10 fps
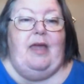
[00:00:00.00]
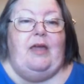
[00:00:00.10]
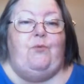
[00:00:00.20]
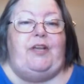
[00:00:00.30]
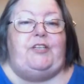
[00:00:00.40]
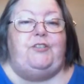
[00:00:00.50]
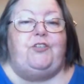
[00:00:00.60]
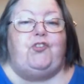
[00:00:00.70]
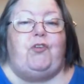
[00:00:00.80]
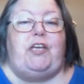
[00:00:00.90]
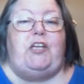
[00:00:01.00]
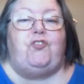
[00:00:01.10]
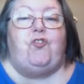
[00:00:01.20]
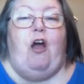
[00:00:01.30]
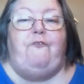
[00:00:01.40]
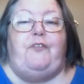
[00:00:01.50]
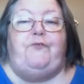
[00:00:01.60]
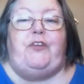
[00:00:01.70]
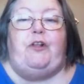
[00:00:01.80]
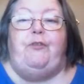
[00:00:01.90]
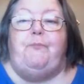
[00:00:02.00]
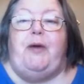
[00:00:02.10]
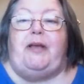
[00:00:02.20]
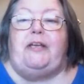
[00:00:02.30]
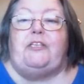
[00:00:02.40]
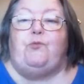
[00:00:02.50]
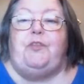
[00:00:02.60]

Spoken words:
He went to the drinking trough and filled the buckets